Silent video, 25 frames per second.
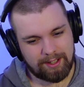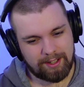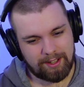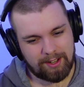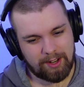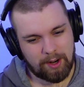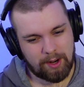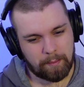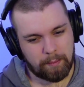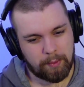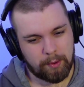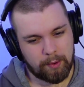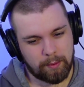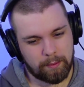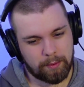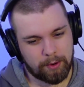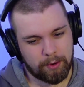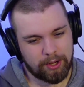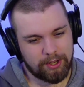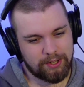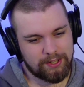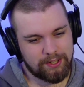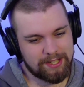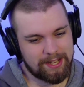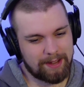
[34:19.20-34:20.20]
You're not bored, bro.
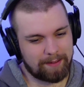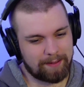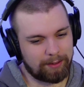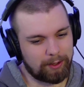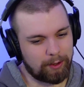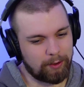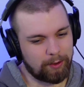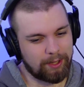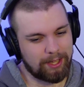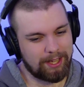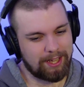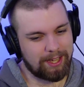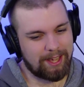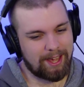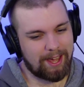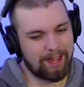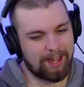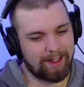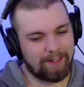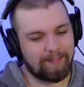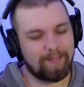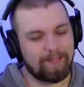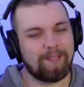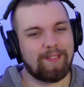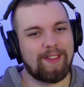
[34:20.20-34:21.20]
You just have low key
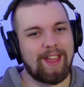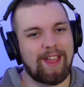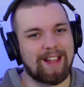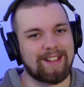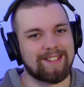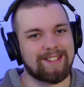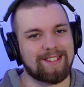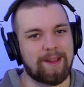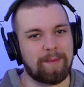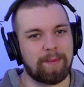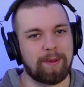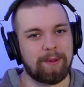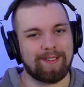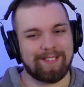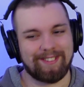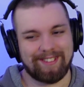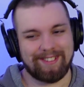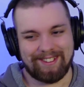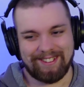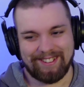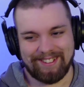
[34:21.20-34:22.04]
hair. Thanks, Emin.